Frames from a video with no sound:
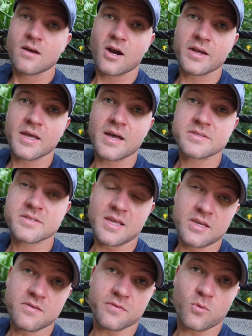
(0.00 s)
All right guys,
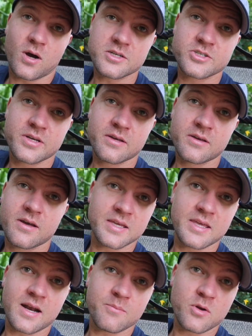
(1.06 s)
thank you for watching.
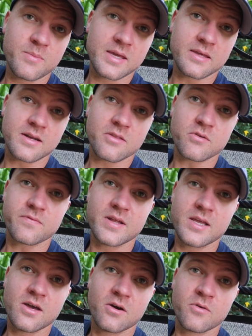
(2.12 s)
Again, I'm gonna make another
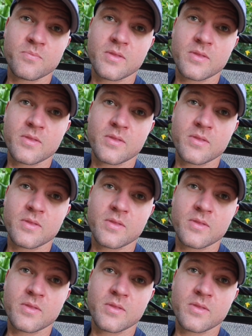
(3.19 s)
video